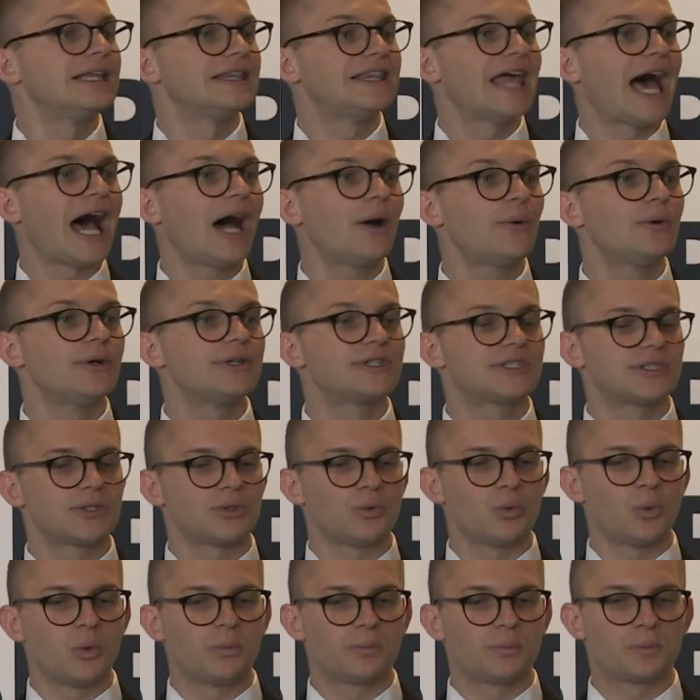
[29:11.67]
That was
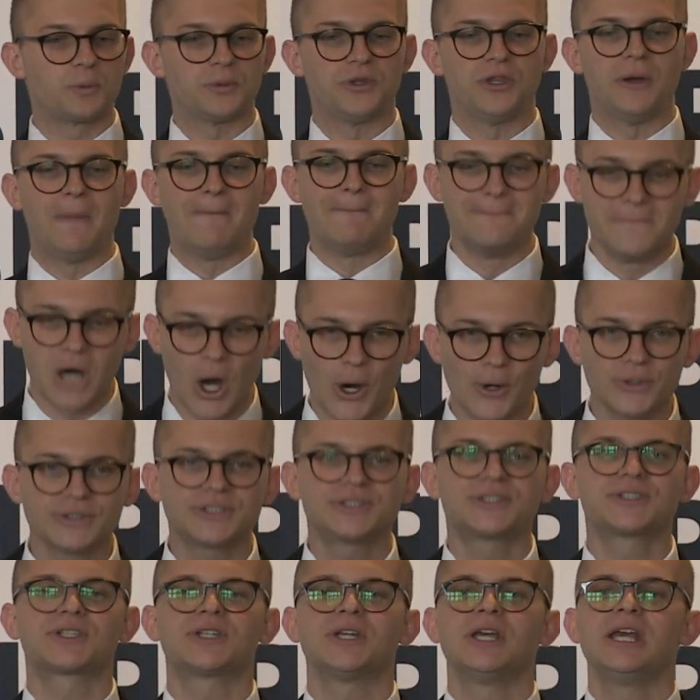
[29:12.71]
the
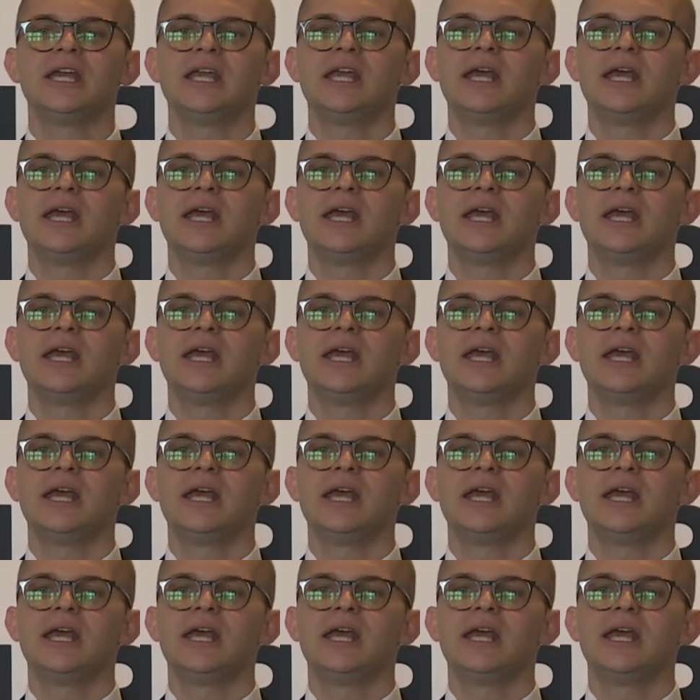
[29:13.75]
most